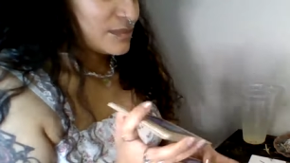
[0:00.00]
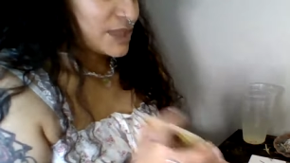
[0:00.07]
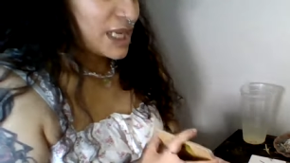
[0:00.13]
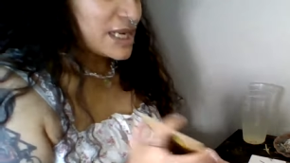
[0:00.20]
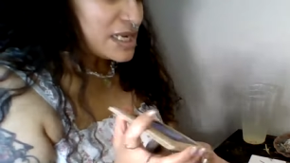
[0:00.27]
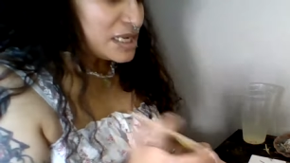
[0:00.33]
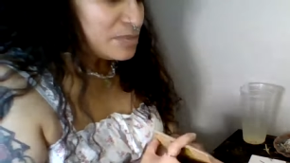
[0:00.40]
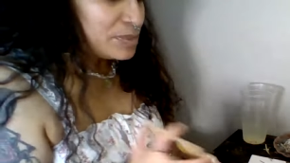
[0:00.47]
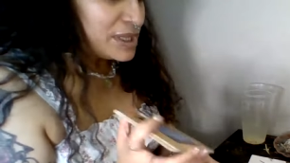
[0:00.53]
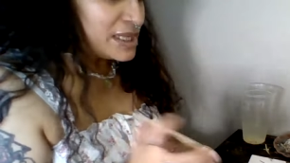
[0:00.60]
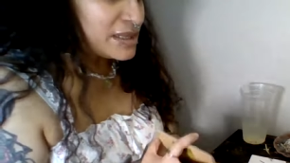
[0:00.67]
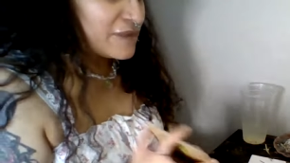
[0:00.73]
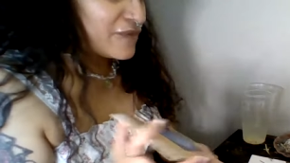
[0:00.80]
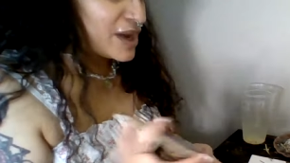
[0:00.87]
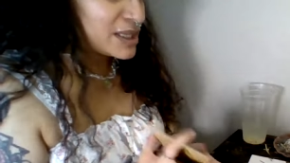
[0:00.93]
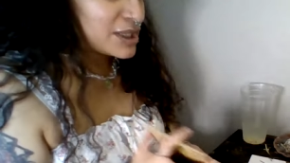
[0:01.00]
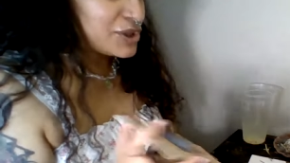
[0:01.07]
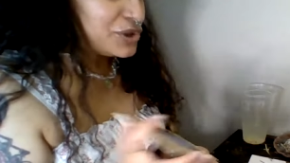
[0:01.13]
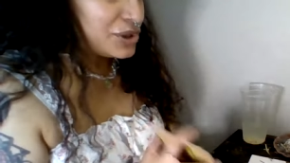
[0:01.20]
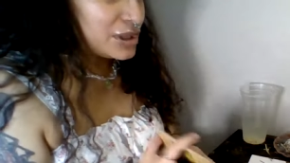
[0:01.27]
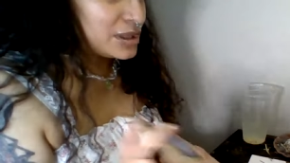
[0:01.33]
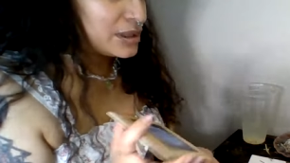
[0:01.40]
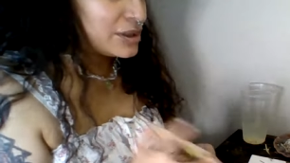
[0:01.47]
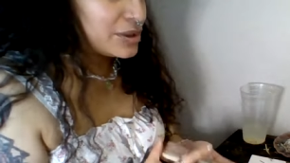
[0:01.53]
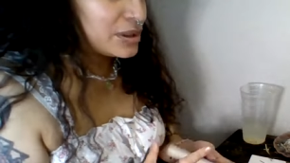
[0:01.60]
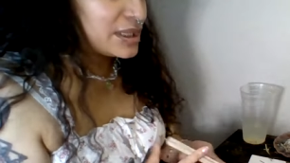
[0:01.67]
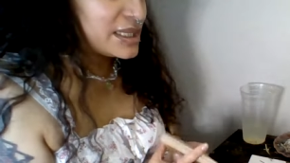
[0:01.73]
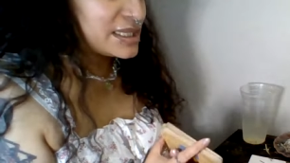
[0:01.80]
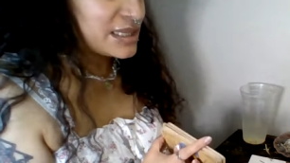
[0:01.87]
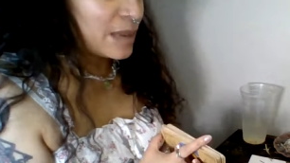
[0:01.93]
It could be the fact that you're
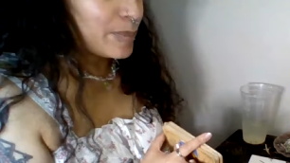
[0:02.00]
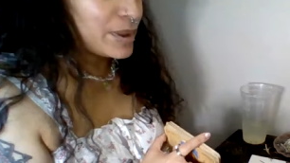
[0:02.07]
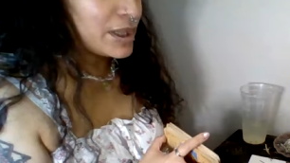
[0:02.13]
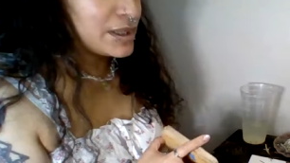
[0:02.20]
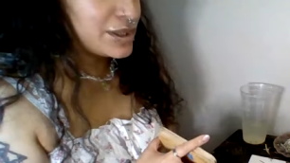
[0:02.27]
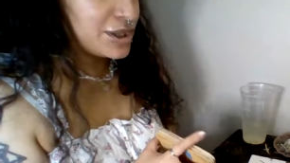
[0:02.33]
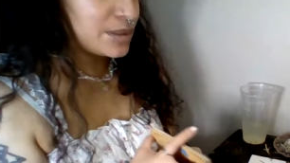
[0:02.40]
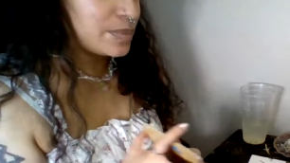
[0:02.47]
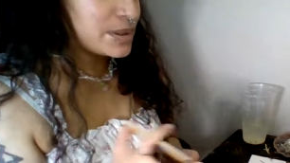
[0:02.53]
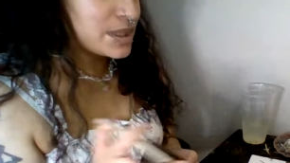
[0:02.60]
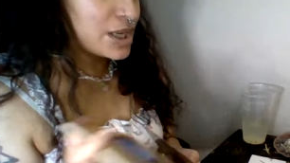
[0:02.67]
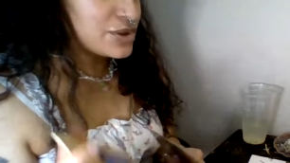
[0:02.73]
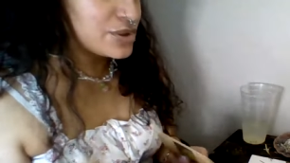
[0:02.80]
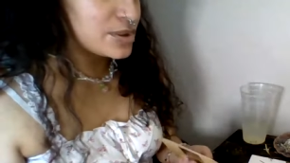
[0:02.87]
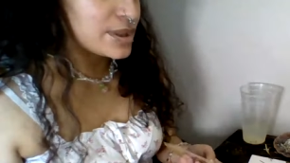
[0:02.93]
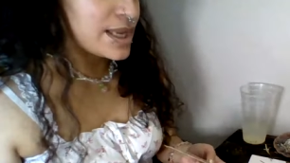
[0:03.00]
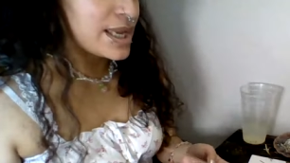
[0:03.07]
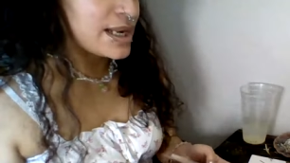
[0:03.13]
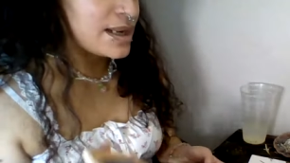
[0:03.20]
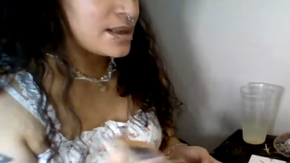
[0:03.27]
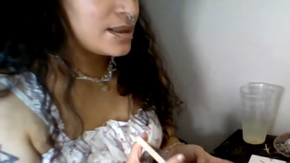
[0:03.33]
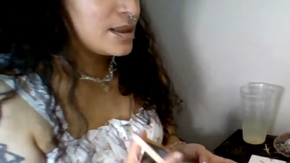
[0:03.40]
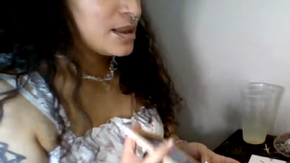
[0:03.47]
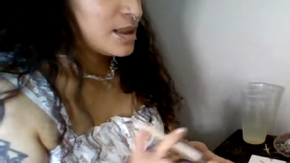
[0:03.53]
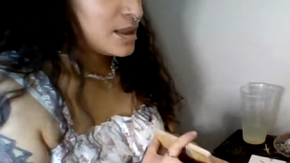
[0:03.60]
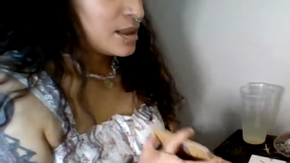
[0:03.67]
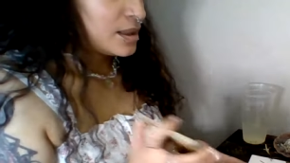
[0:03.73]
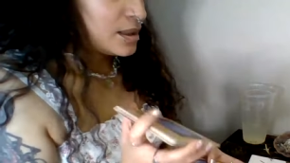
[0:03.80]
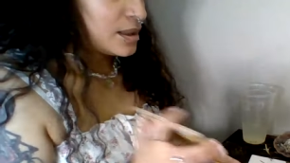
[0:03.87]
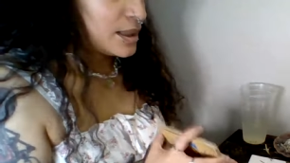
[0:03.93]
literally stepping into your potential and,
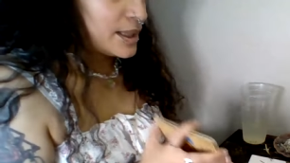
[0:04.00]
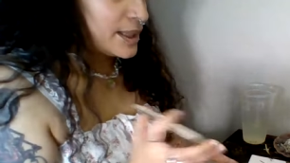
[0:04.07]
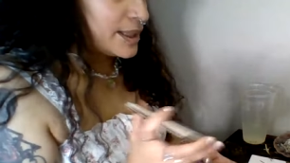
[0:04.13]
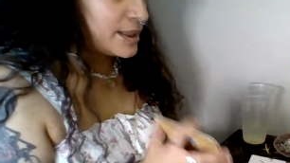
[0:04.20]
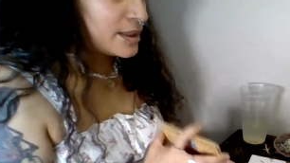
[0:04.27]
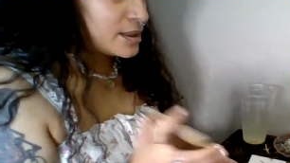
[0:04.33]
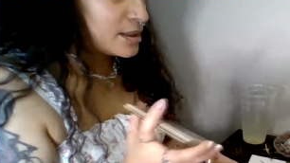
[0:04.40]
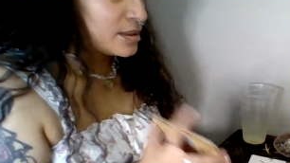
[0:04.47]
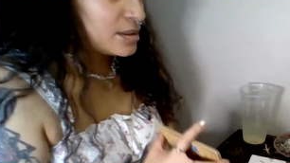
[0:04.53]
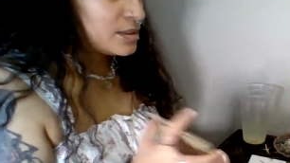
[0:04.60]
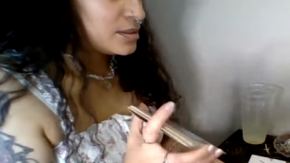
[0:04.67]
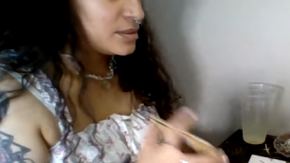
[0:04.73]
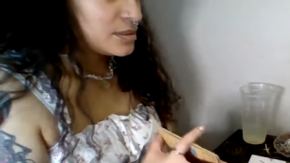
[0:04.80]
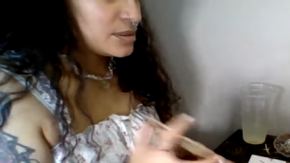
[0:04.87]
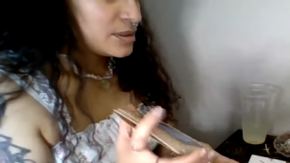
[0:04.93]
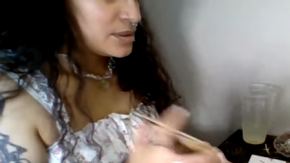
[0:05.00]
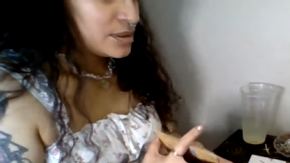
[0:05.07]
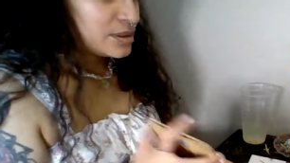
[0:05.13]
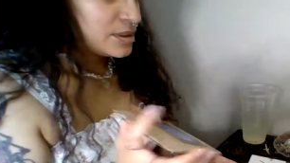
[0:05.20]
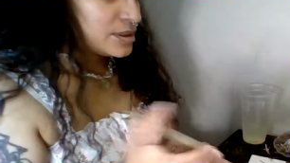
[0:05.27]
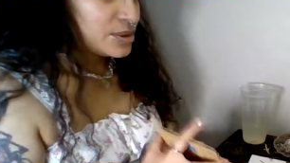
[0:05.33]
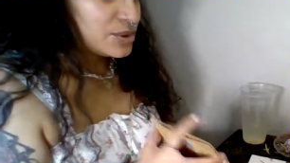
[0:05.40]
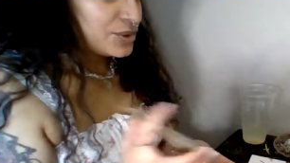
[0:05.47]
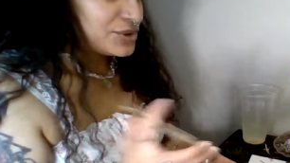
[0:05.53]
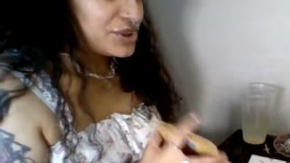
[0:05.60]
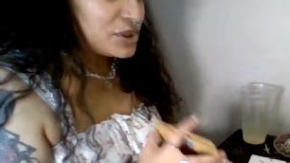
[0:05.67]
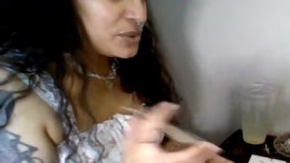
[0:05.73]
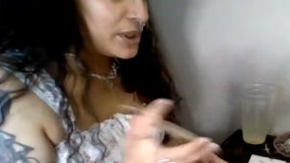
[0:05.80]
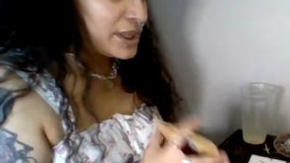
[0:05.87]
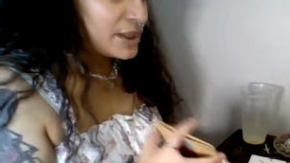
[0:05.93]
like,
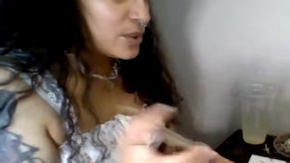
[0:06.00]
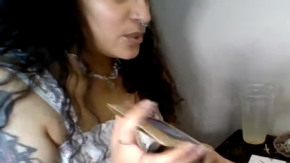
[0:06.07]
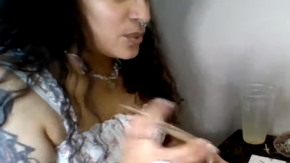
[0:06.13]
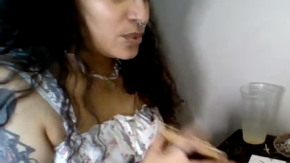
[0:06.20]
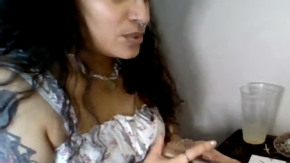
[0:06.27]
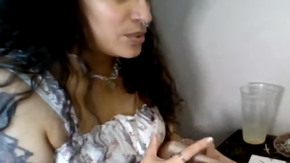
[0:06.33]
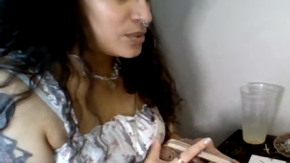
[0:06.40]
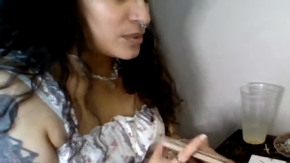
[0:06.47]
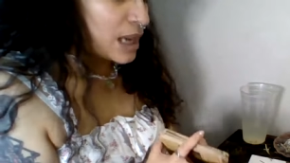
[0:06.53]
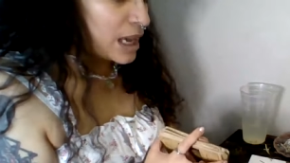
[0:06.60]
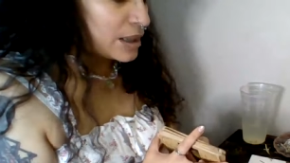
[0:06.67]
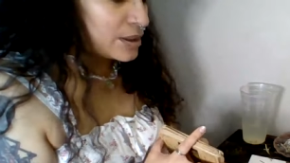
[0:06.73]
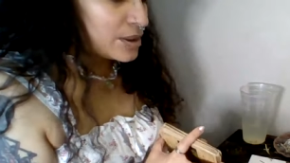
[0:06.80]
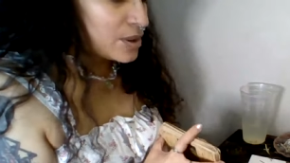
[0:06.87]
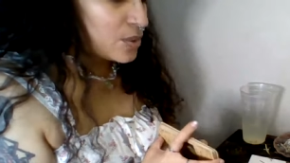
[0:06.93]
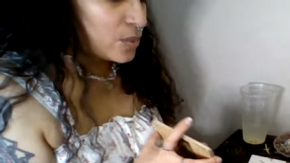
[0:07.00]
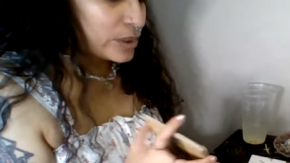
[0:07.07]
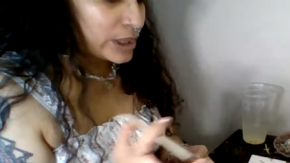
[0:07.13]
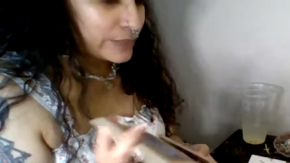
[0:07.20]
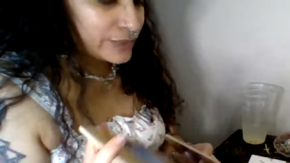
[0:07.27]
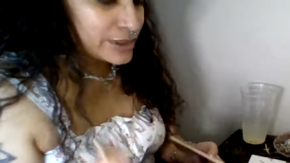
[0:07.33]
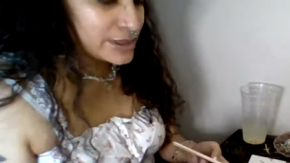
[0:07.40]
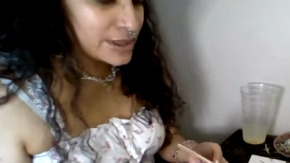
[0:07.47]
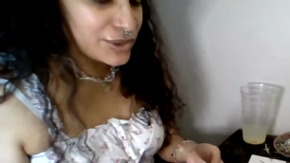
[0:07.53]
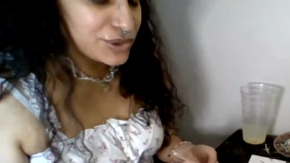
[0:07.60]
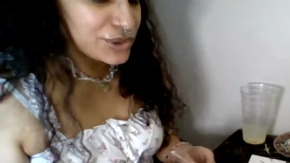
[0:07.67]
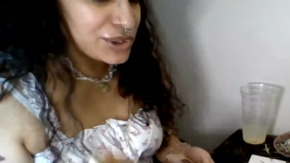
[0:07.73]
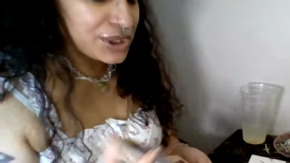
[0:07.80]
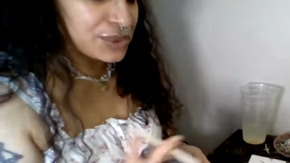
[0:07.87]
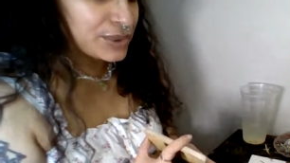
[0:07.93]
doing, I don't know, whatever it is that
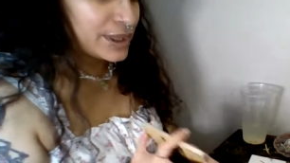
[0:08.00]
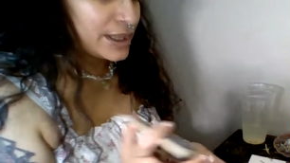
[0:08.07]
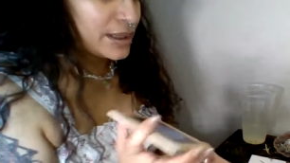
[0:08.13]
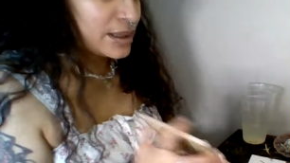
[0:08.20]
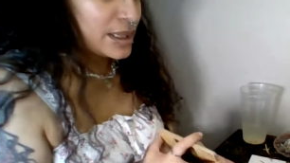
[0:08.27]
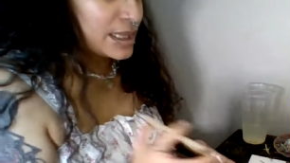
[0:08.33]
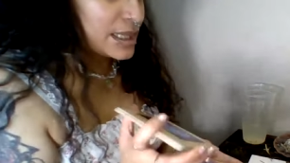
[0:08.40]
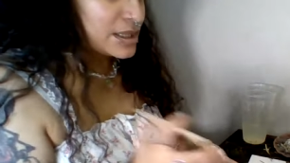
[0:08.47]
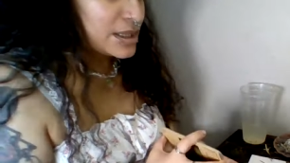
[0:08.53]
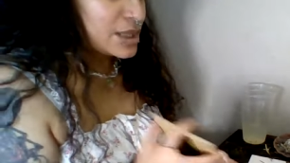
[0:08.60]
you're doing, and it,